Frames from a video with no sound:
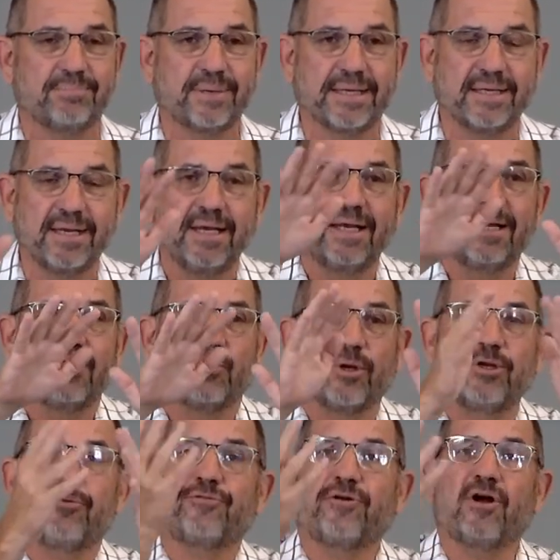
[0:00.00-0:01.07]
But when
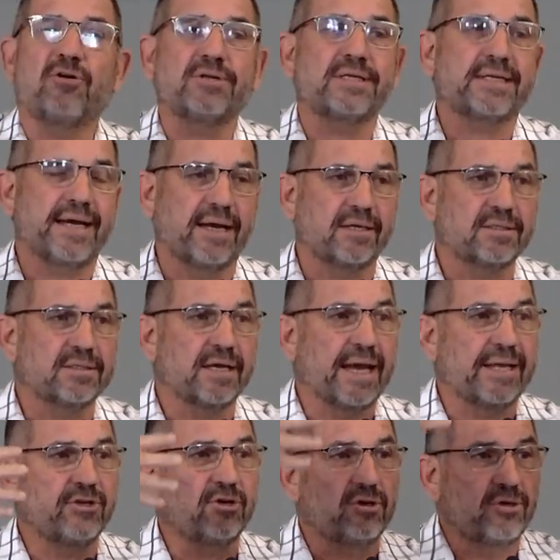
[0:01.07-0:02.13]
you fold it out
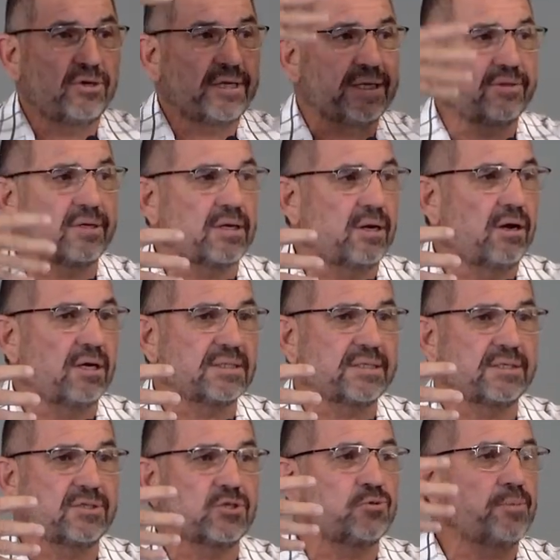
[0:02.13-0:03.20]
and you look in the glass,
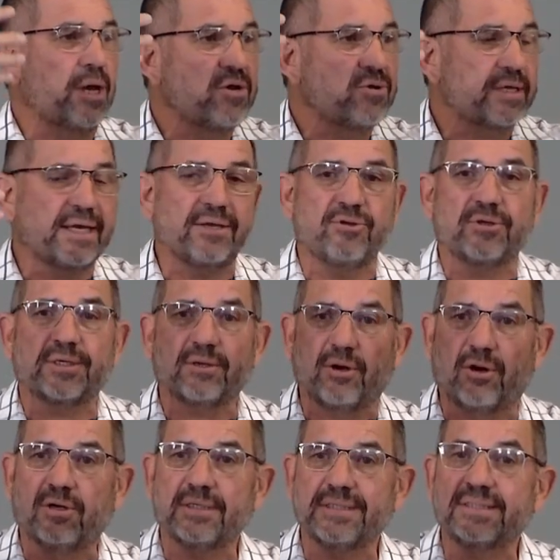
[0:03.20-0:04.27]
it's smoky and you can
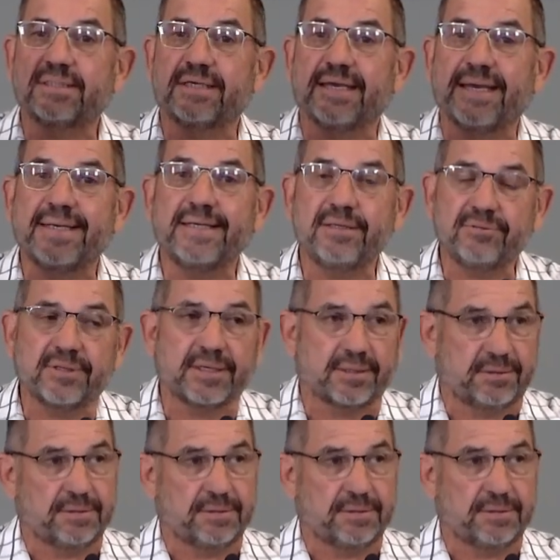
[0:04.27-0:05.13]
hardly see anything.